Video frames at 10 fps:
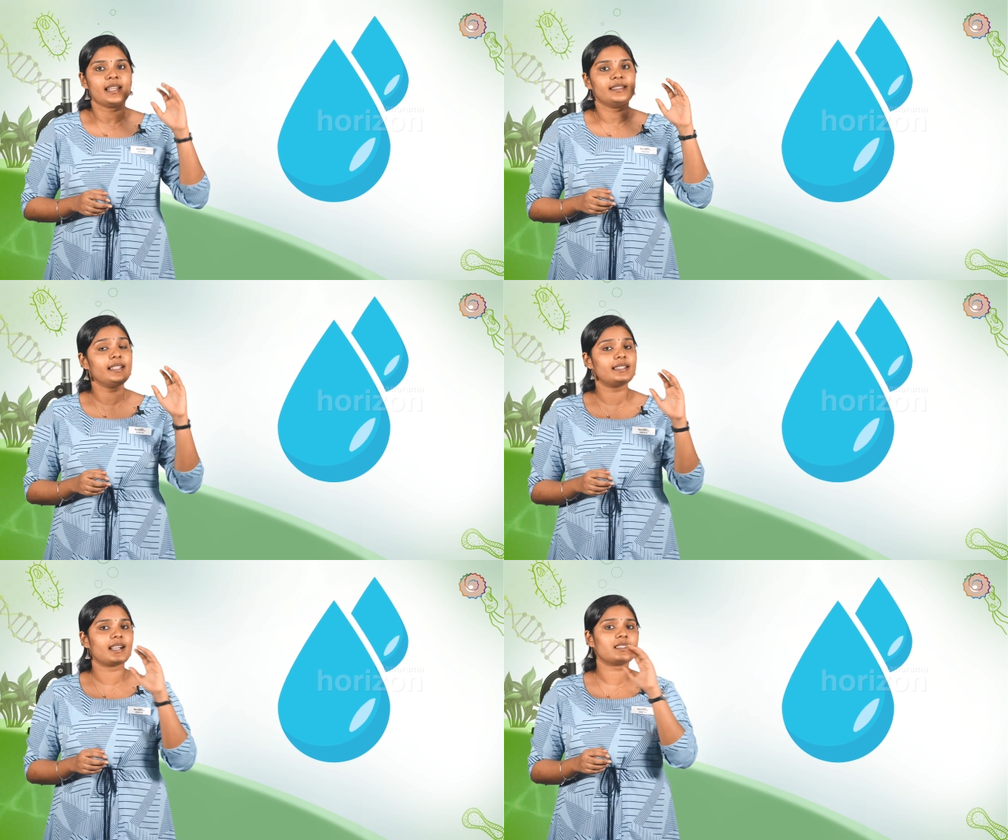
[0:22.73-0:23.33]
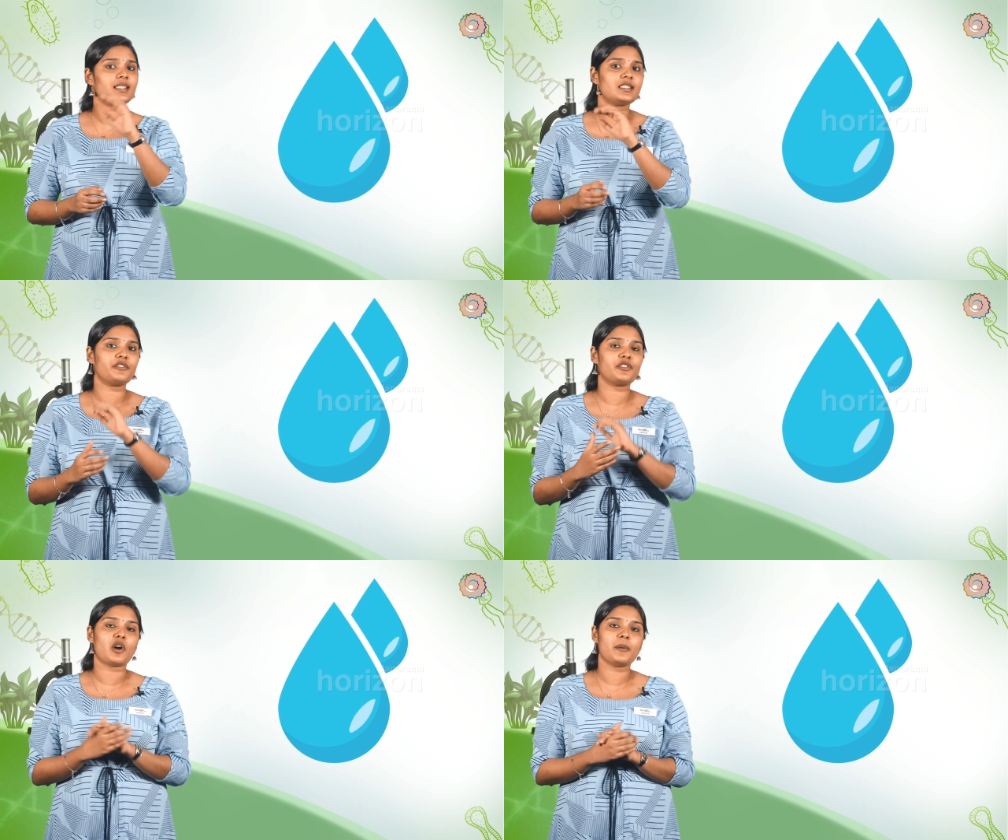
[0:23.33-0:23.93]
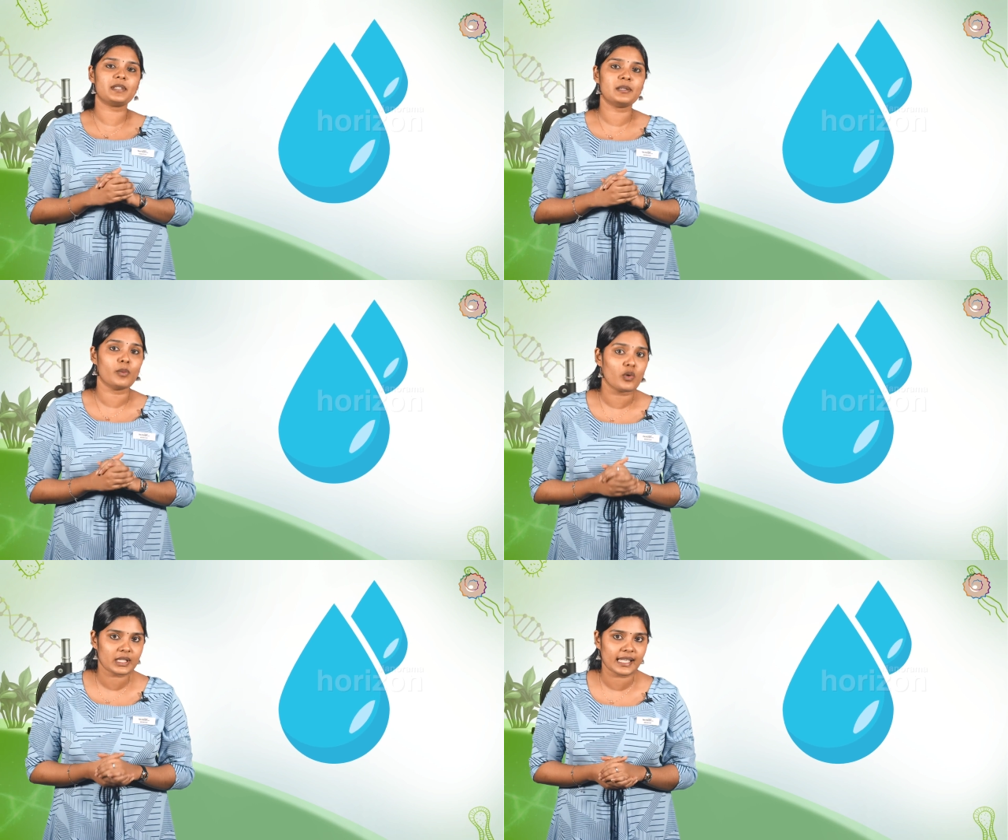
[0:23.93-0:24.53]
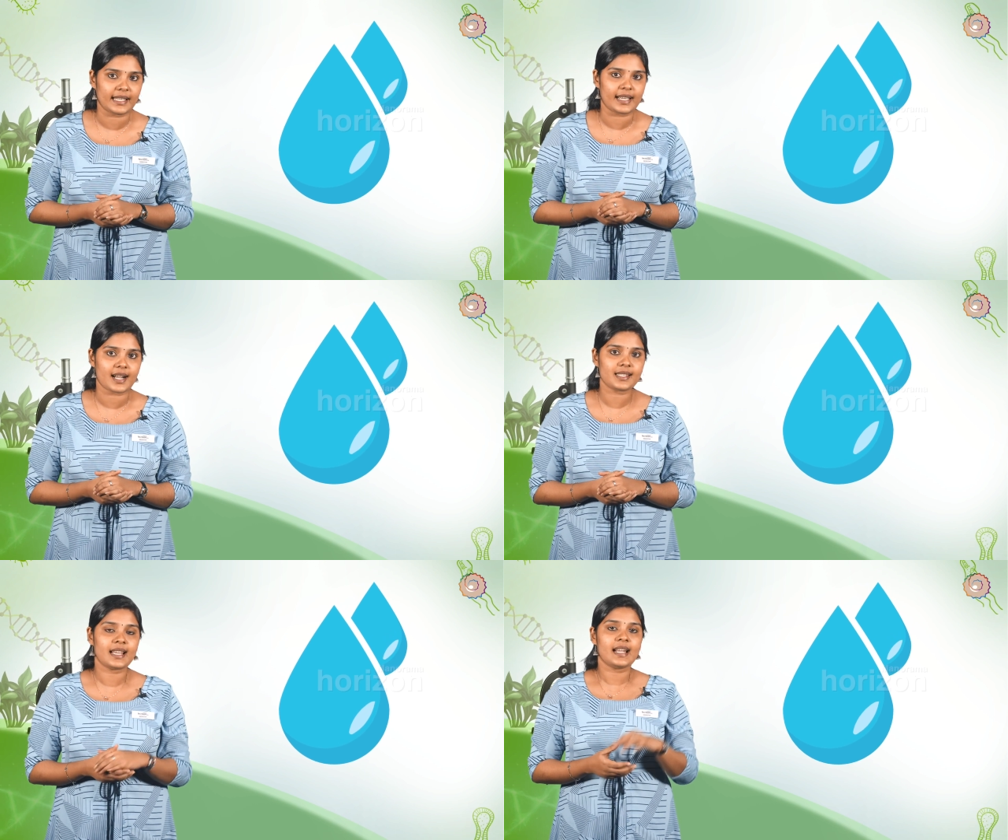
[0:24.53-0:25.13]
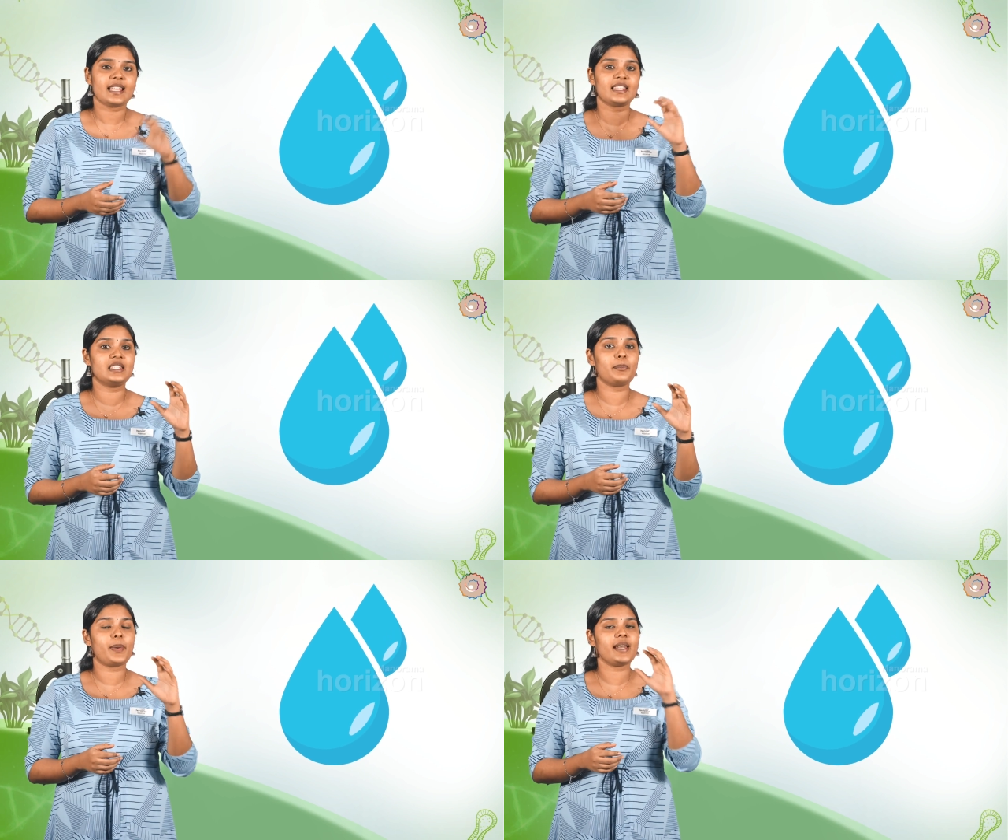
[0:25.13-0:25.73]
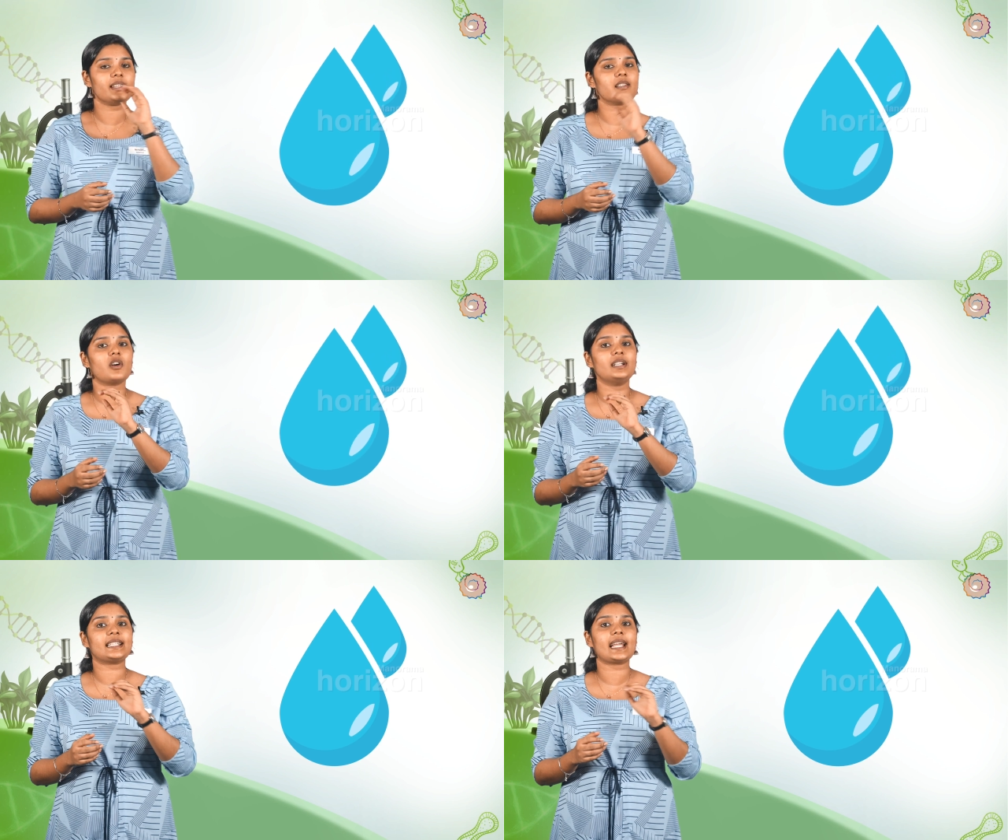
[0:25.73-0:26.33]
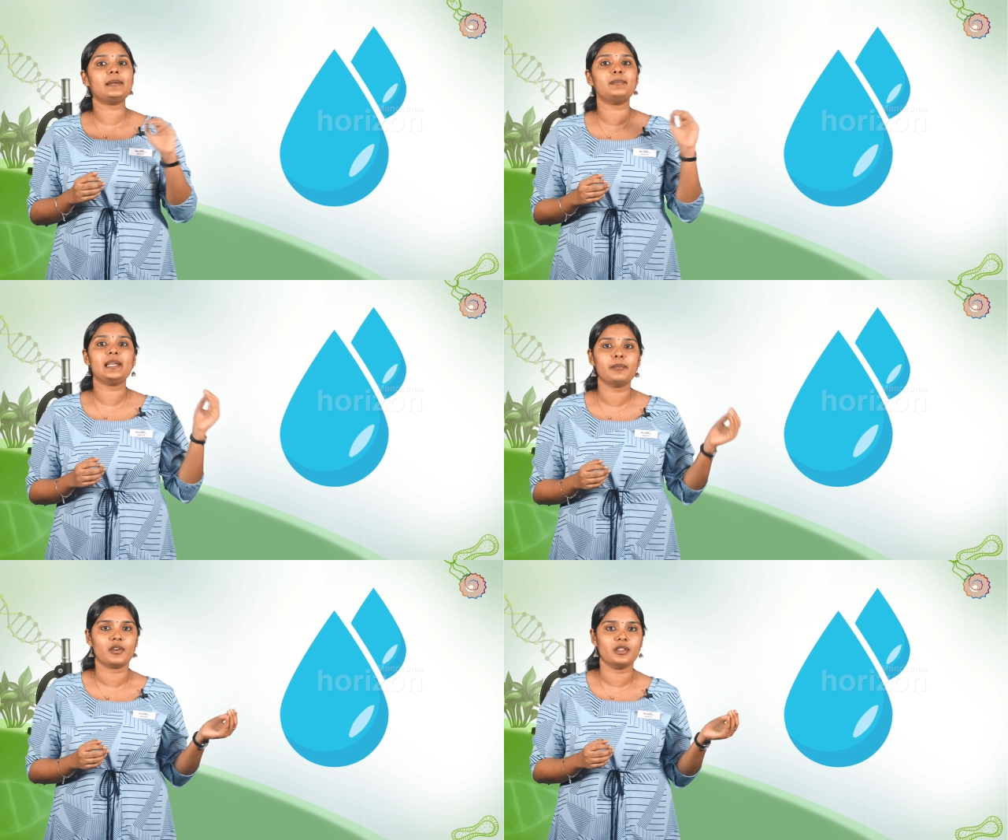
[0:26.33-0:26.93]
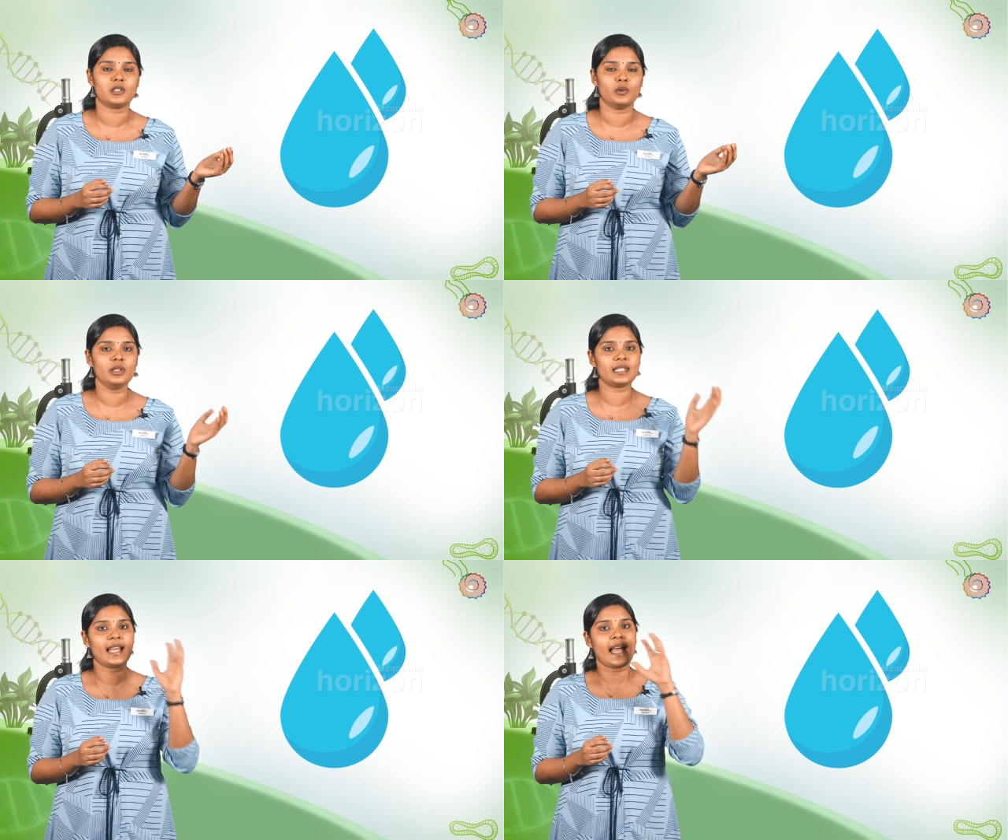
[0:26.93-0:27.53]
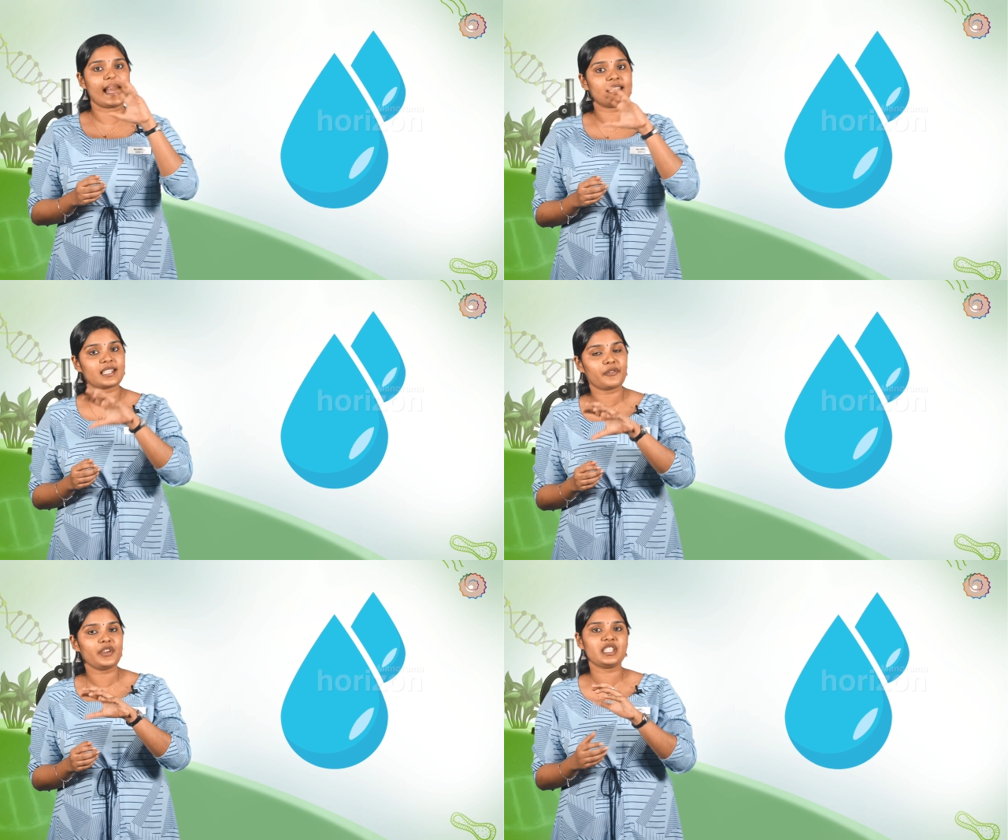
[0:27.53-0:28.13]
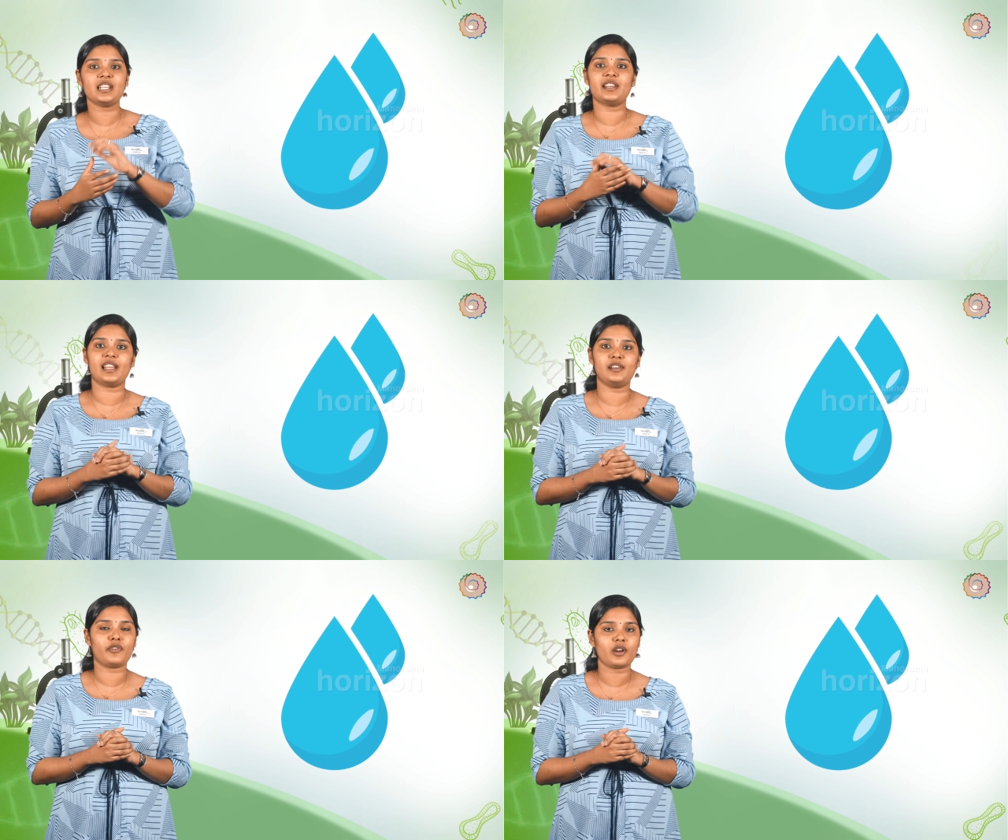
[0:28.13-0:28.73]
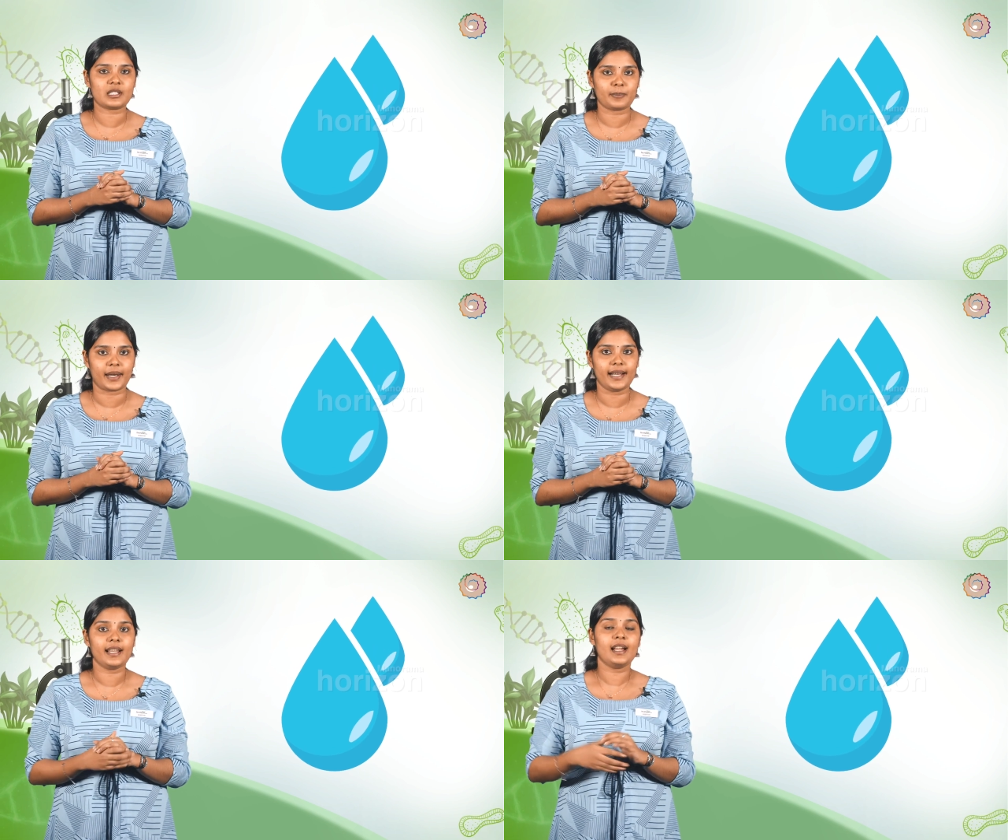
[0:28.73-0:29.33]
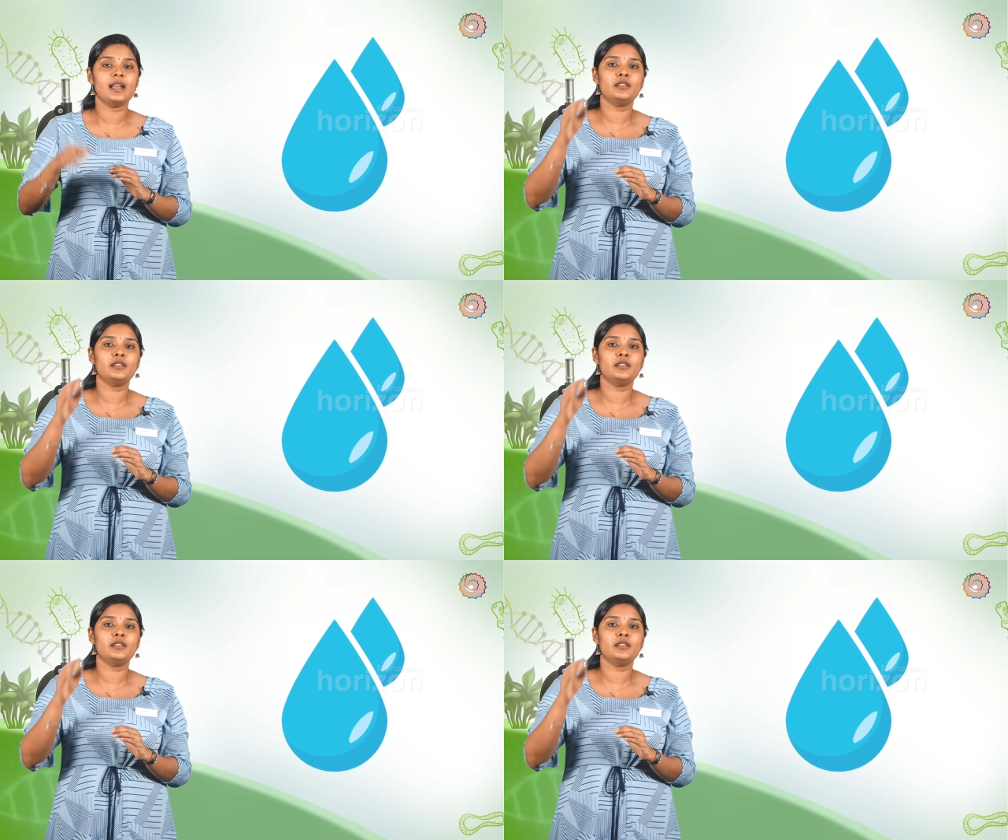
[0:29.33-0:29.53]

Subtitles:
The success of crops in most areas is dependent on timely monsoons and sufficient rainfall spread